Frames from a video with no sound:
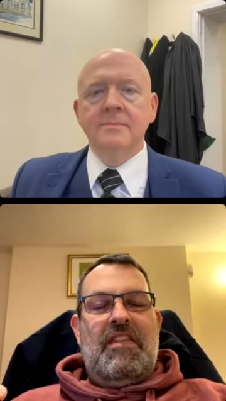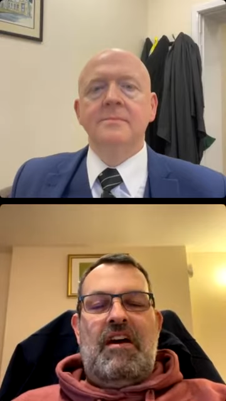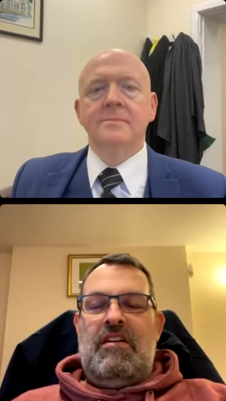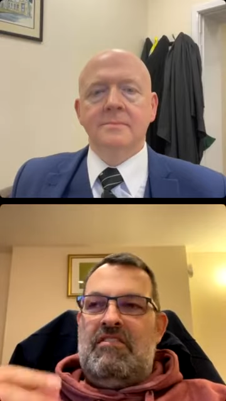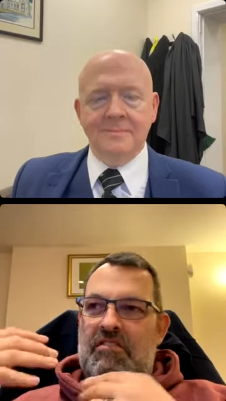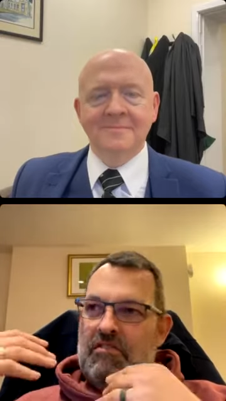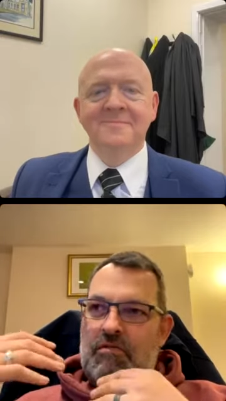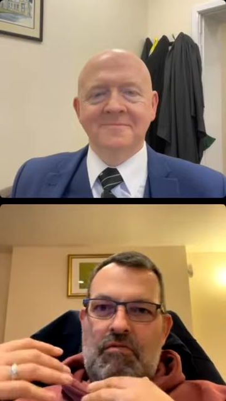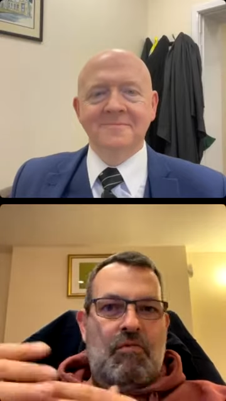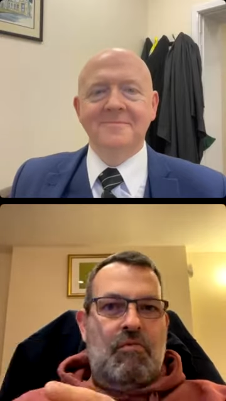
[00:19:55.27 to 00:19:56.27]
Speaker 1: And mm.
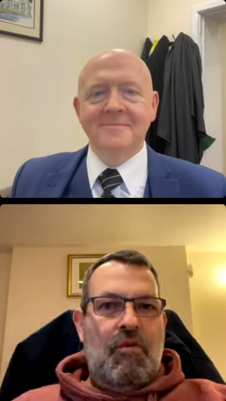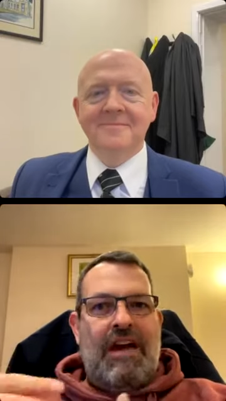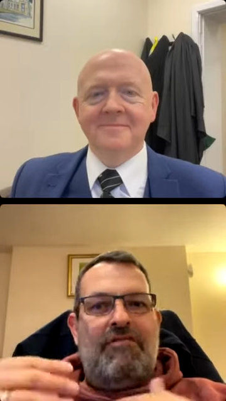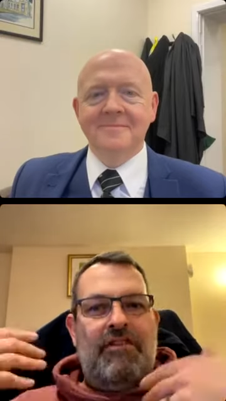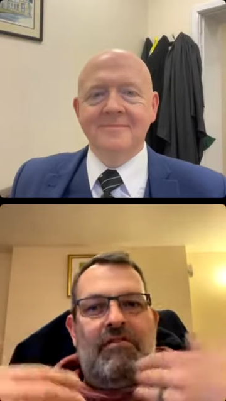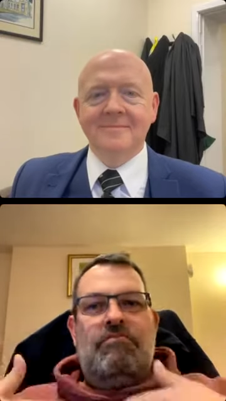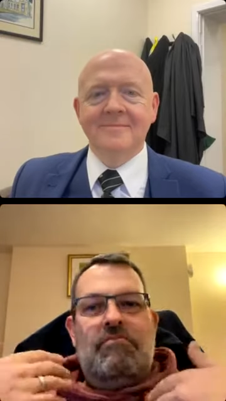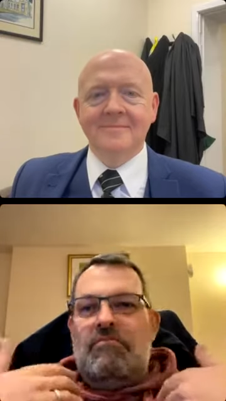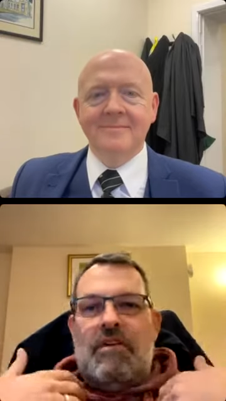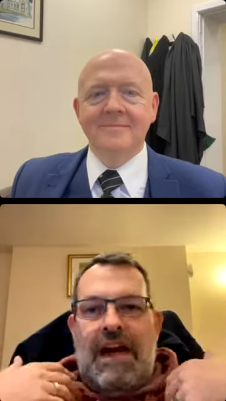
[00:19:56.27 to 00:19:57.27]
whatever,
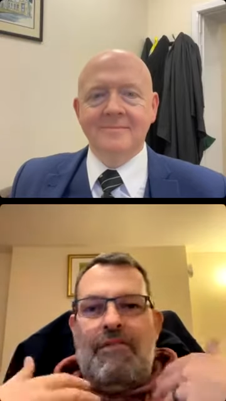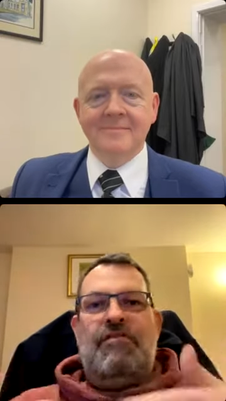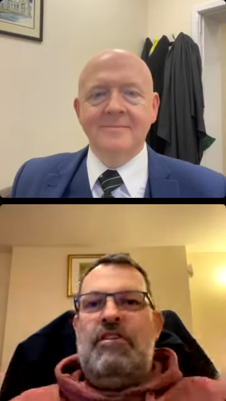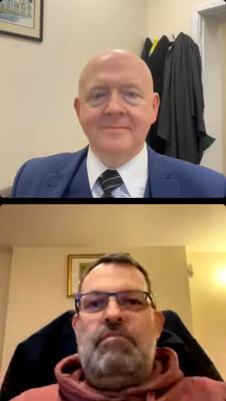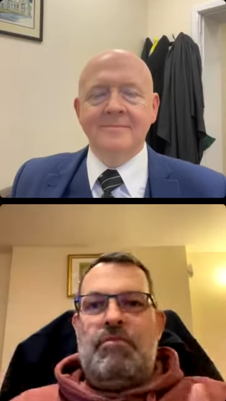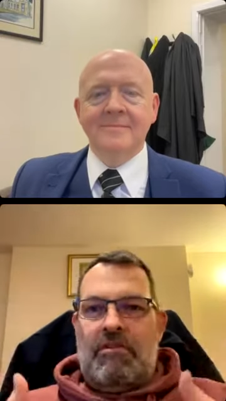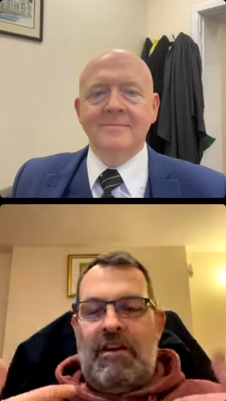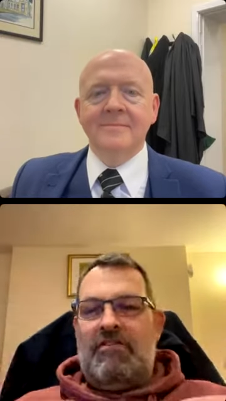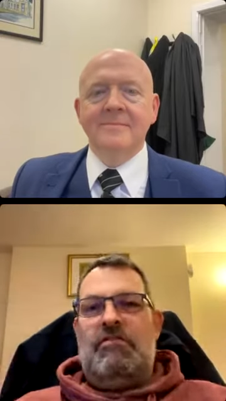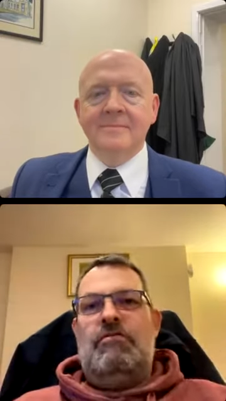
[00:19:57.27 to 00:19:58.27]
however you
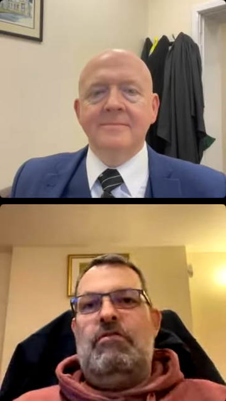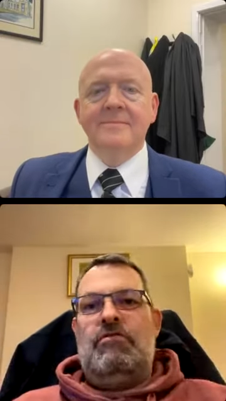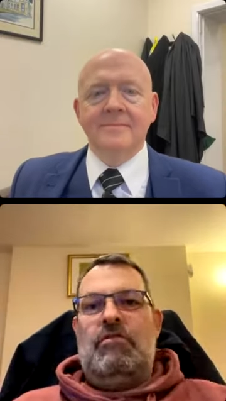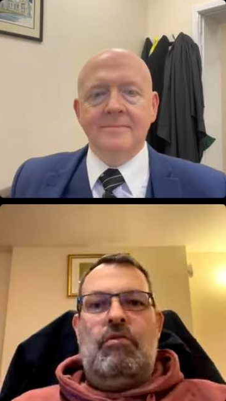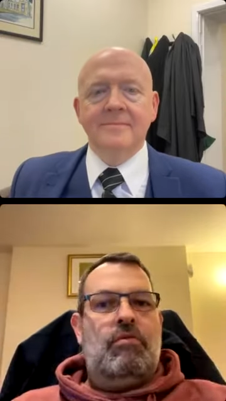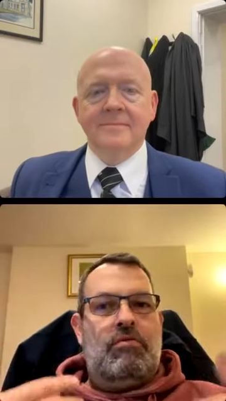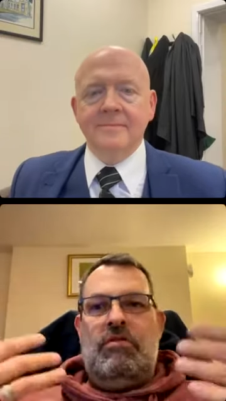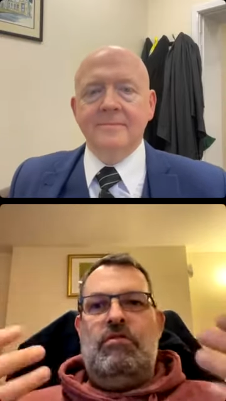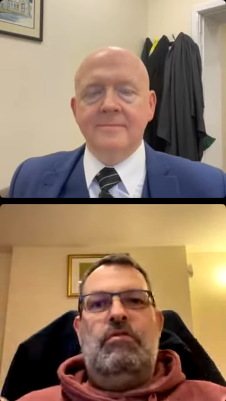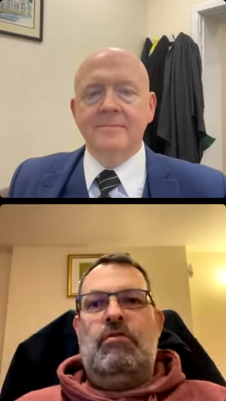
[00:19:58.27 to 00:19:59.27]
progress through school,
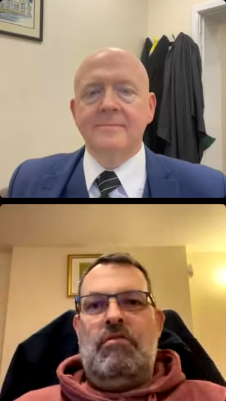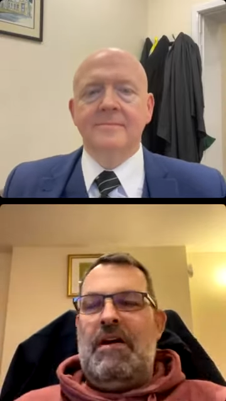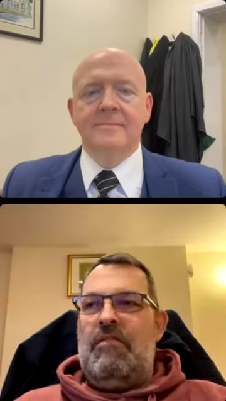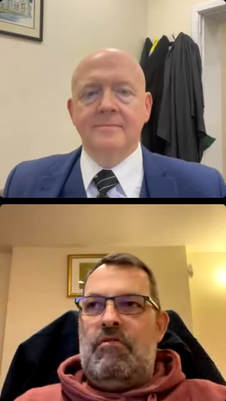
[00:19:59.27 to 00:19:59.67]
you'll come out